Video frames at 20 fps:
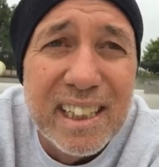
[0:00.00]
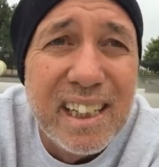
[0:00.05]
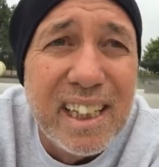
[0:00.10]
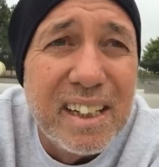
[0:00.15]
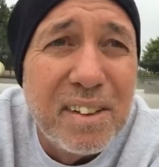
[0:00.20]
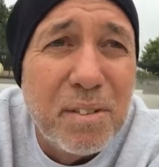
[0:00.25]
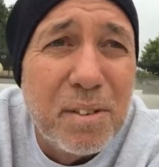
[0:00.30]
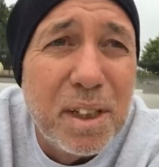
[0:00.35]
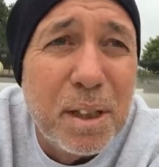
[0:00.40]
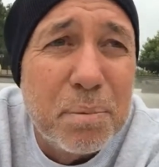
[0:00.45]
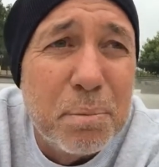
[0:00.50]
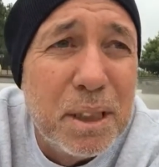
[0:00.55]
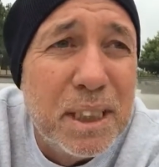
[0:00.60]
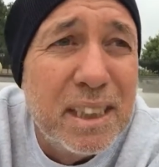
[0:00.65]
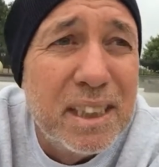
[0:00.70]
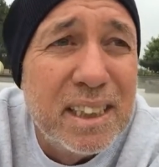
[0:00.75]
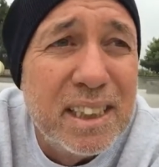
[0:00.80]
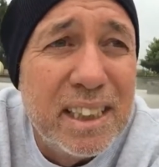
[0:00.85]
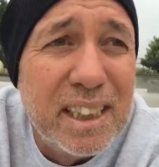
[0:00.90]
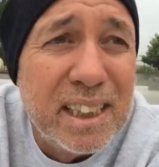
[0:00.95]
like when I'm
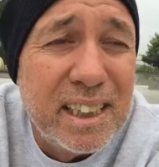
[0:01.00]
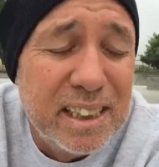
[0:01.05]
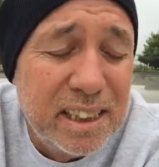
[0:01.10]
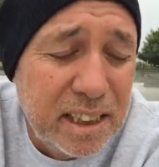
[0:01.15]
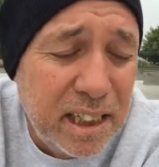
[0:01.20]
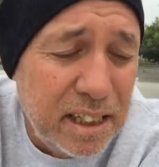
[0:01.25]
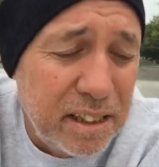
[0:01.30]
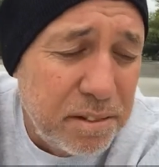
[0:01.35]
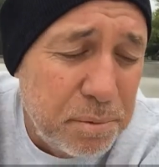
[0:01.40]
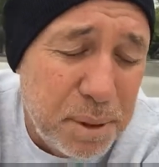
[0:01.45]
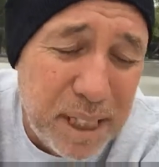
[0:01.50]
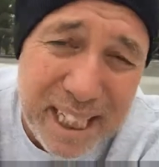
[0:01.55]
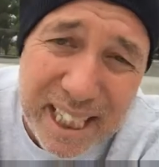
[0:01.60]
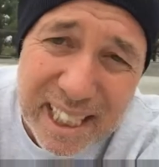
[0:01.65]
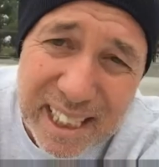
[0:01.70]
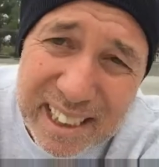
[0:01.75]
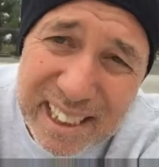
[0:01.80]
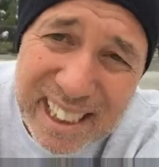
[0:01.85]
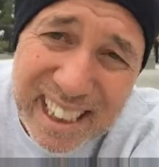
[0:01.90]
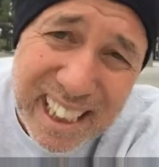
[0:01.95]
getting sick and tired of my
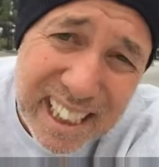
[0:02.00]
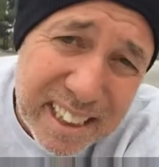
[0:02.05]
hands